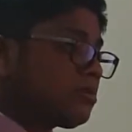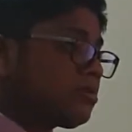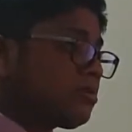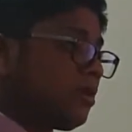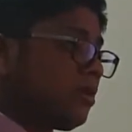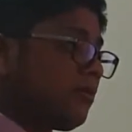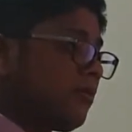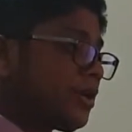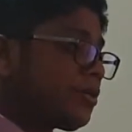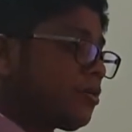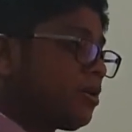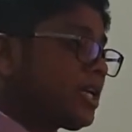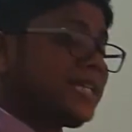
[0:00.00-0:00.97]
so what
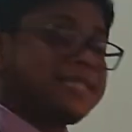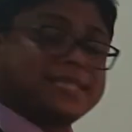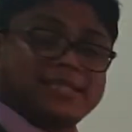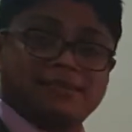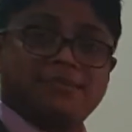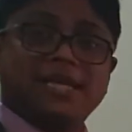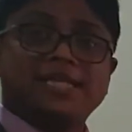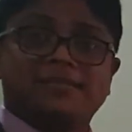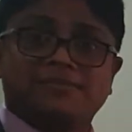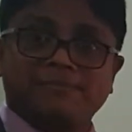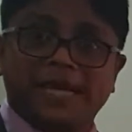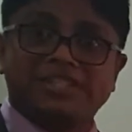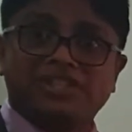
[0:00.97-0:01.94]
you call customized
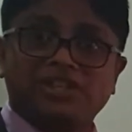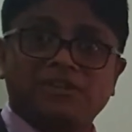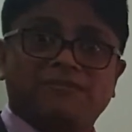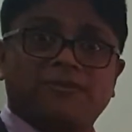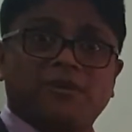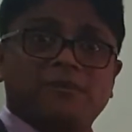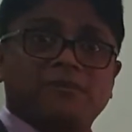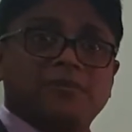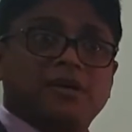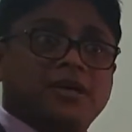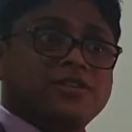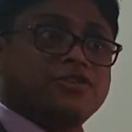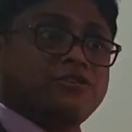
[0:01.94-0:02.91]
machine
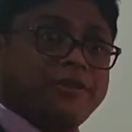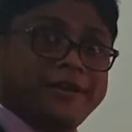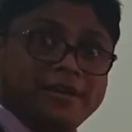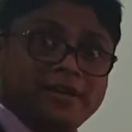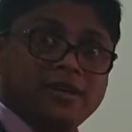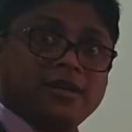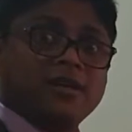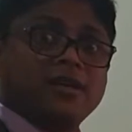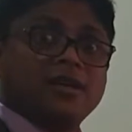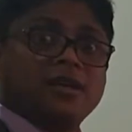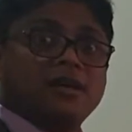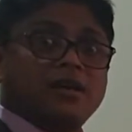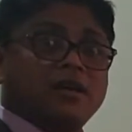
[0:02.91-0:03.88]
from Sweden,
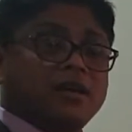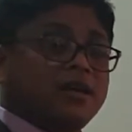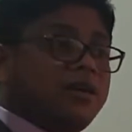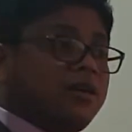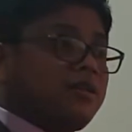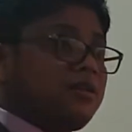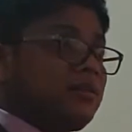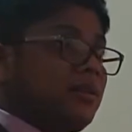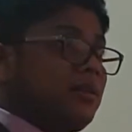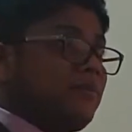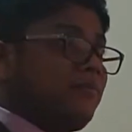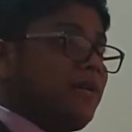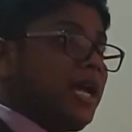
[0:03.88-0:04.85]

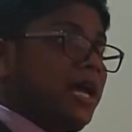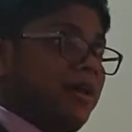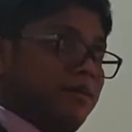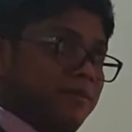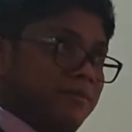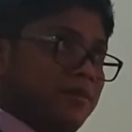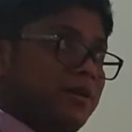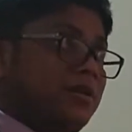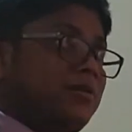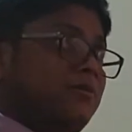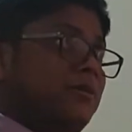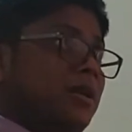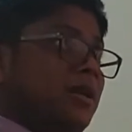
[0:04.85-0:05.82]
where
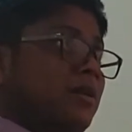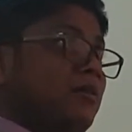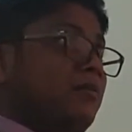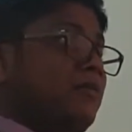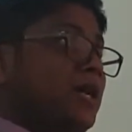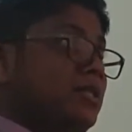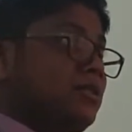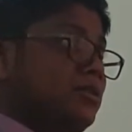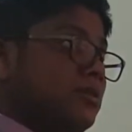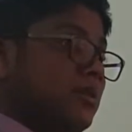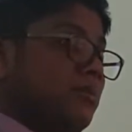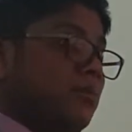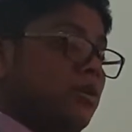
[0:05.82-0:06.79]
world's
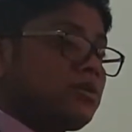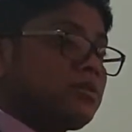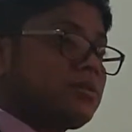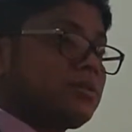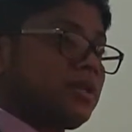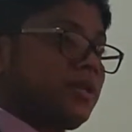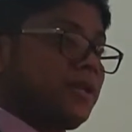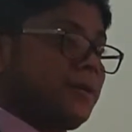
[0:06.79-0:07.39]
most